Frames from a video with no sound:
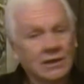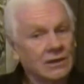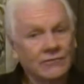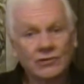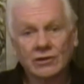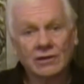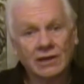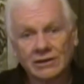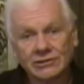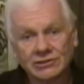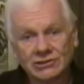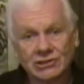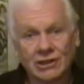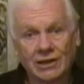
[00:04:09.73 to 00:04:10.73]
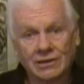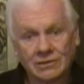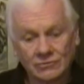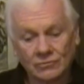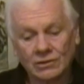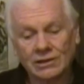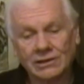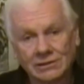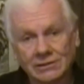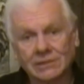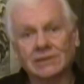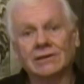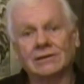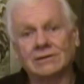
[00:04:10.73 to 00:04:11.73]
Give your head a shake and really
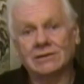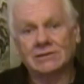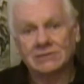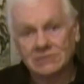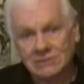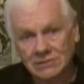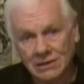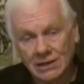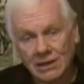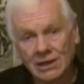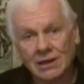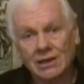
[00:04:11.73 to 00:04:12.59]
look at this.